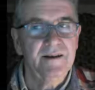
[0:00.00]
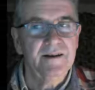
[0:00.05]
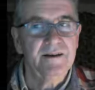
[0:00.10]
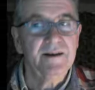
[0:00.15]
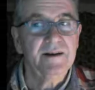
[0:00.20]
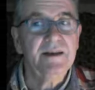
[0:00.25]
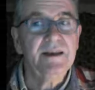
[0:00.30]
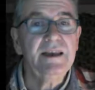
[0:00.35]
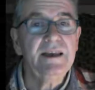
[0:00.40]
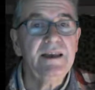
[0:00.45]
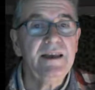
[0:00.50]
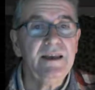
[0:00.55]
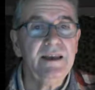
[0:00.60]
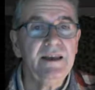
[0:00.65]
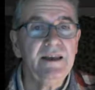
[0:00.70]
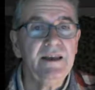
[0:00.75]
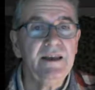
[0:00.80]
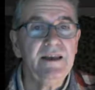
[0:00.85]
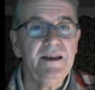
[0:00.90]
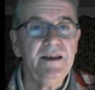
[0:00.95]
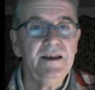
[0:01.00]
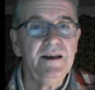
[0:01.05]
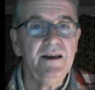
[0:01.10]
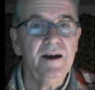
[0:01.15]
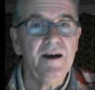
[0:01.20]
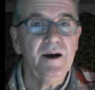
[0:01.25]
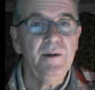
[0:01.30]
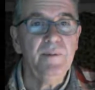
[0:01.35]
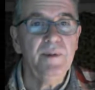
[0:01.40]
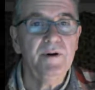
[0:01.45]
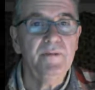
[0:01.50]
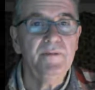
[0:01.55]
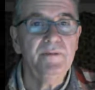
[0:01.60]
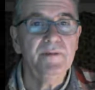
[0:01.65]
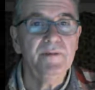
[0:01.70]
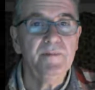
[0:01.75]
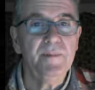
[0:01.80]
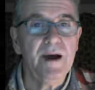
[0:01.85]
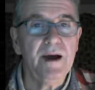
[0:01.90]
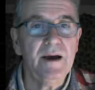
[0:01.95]
The key above
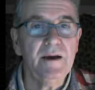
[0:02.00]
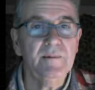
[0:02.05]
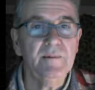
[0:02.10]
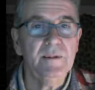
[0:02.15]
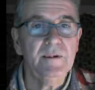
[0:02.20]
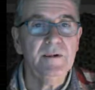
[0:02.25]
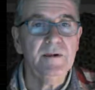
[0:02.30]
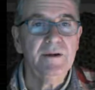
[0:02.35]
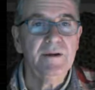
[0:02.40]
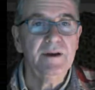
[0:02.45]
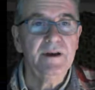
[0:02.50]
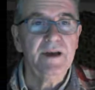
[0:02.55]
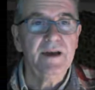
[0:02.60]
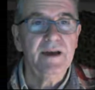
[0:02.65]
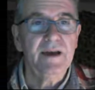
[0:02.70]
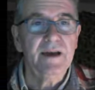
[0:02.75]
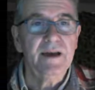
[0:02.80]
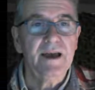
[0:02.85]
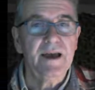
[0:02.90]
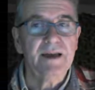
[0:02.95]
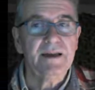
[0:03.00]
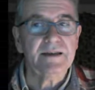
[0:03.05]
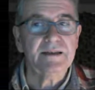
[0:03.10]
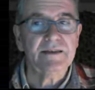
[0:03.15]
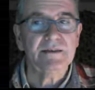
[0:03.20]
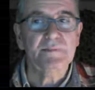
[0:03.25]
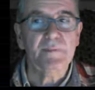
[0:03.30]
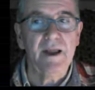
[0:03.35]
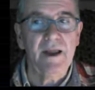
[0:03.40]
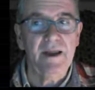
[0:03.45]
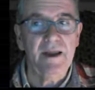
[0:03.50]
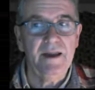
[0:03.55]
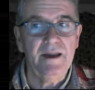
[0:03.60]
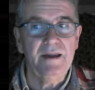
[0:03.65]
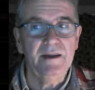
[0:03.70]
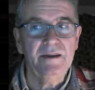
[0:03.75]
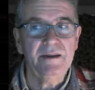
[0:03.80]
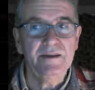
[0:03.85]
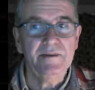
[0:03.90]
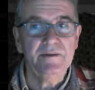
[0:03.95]
the map
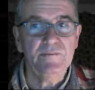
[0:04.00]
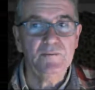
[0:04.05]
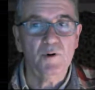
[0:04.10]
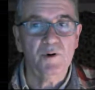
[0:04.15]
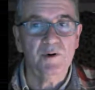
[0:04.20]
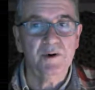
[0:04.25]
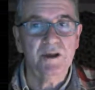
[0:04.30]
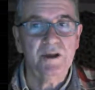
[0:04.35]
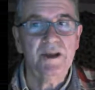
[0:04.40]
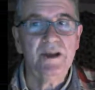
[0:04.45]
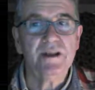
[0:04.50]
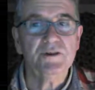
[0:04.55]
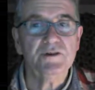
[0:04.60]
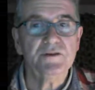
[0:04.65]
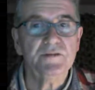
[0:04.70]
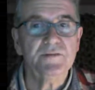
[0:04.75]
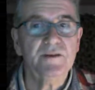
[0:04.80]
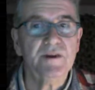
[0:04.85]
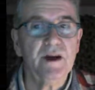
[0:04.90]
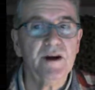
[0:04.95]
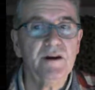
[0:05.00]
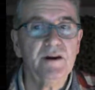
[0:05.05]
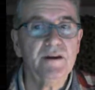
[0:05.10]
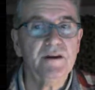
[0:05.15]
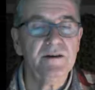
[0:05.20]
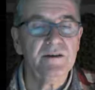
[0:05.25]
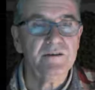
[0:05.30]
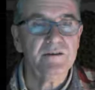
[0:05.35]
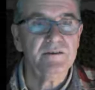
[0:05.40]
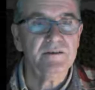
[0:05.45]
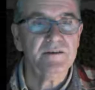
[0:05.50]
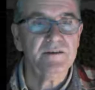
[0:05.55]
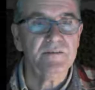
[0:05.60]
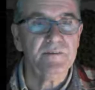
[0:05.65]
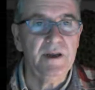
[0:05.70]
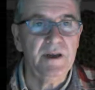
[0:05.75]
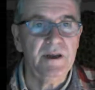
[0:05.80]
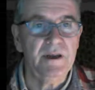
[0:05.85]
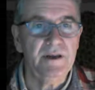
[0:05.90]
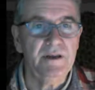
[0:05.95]
explains what each of the icons
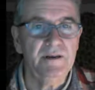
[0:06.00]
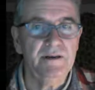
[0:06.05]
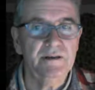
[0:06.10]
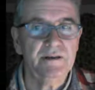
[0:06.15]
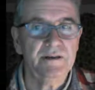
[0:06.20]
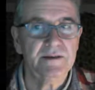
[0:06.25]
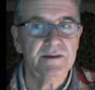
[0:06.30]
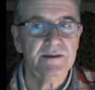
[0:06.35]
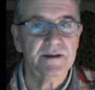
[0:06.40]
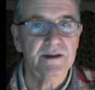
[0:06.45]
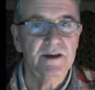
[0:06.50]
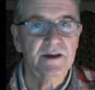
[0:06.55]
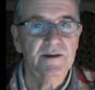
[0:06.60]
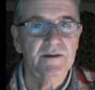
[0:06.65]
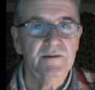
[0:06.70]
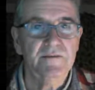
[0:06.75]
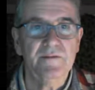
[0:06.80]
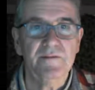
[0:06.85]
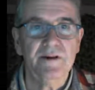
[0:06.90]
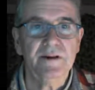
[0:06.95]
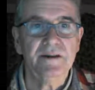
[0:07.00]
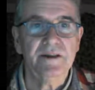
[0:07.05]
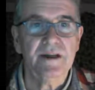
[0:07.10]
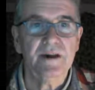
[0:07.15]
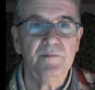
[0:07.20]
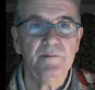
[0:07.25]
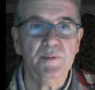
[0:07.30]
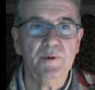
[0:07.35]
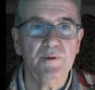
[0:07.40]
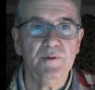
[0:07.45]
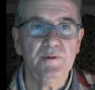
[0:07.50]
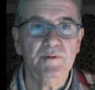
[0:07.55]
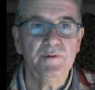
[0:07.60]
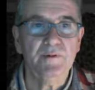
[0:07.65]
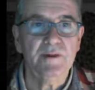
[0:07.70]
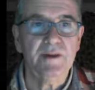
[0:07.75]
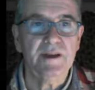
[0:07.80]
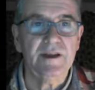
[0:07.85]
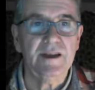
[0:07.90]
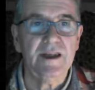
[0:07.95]
means. For example,
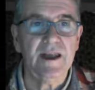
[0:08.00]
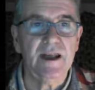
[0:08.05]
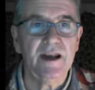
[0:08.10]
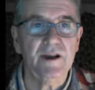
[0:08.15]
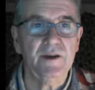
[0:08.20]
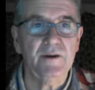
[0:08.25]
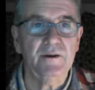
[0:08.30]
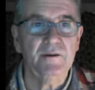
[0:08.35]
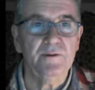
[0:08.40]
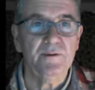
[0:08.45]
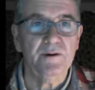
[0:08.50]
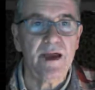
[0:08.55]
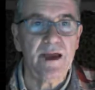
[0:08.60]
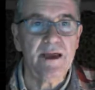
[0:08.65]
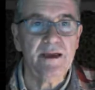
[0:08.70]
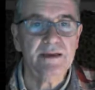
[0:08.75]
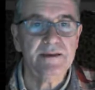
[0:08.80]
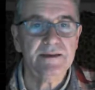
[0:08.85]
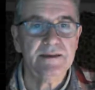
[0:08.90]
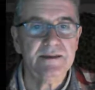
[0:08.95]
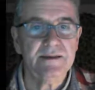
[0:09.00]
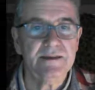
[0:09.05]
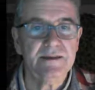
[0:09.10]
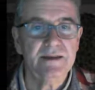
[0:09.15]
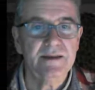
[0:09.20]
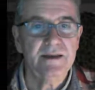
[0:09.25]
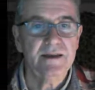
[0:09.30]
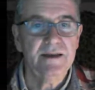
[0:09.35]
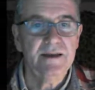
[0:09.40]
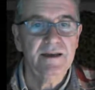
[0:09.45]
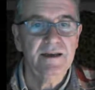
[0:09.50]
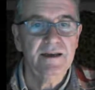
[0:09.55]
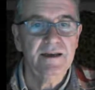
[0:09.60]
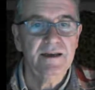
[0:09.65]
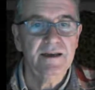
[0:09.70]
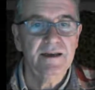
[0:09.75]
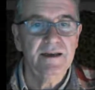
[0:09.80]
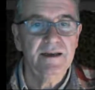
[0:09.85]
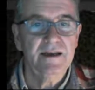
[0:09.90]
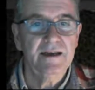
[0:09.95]
the yellow S
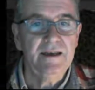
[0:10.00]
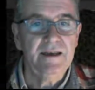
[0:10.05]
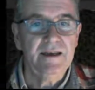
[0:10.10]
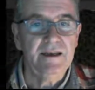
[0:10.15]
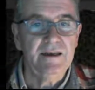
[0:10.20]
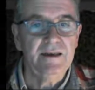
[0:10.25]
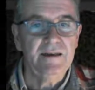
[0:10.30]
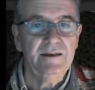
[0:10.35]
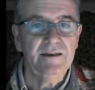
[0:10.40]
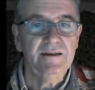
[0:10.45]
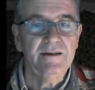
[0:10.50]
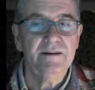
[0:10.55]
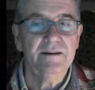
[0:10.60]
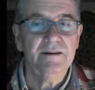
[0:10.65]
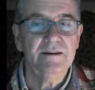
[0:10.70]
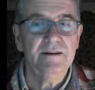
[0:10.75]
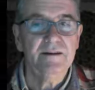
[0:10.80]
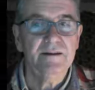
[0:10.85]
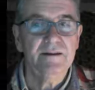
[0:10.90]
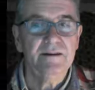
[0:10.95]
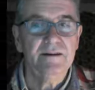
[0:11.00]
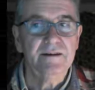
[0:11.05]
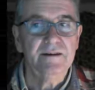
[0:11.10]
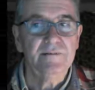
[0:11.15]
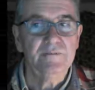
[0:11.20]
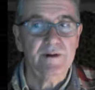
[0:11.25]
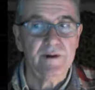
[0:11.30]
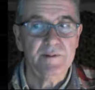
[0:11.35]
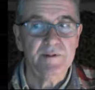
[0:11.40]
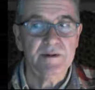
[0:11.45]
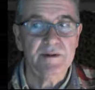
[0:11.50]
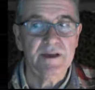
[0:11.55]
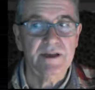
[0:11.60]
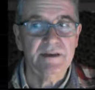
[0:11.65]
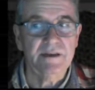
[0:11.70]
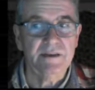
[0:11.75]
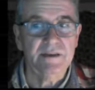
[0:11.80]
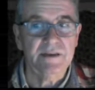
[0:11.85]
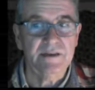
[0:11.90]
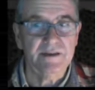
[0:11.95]
here
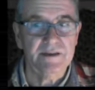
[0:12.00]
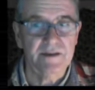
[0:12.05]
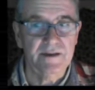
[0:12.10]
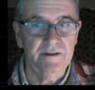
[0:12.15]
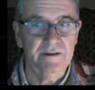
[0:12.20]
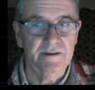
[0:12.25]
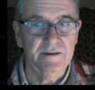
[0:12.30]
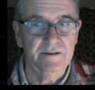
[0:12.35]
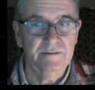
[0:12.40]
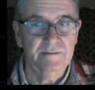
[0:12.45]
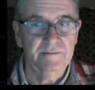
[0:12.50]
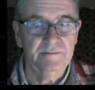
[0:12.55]
represents the Sun.